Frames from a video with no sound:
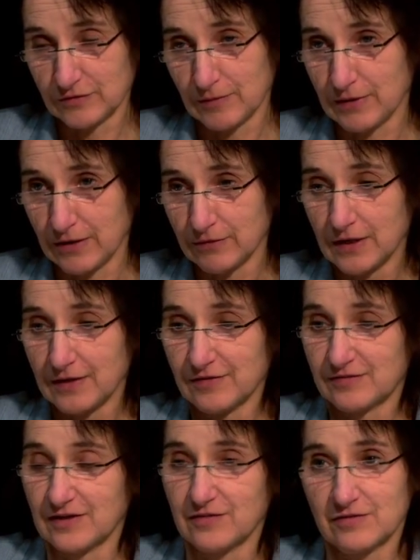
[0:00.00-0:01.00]
and somehow
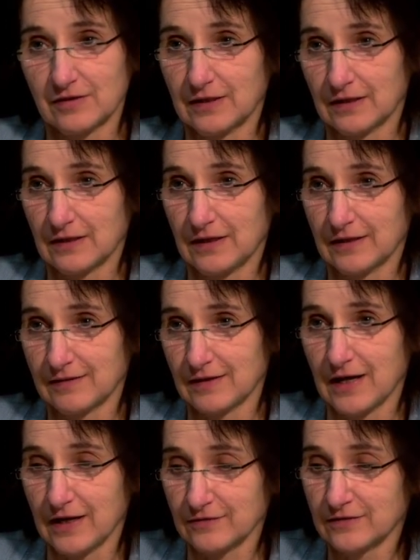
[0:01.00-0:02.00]
sensing it like
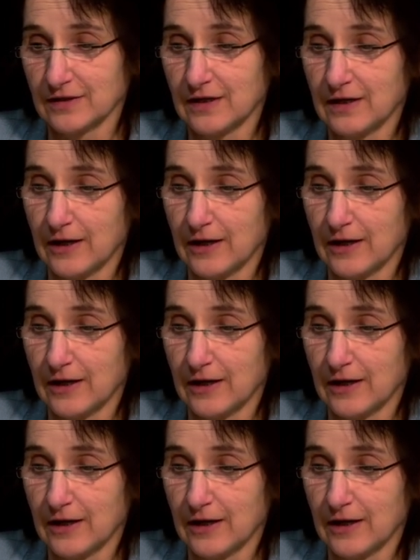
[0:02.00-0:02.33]
that.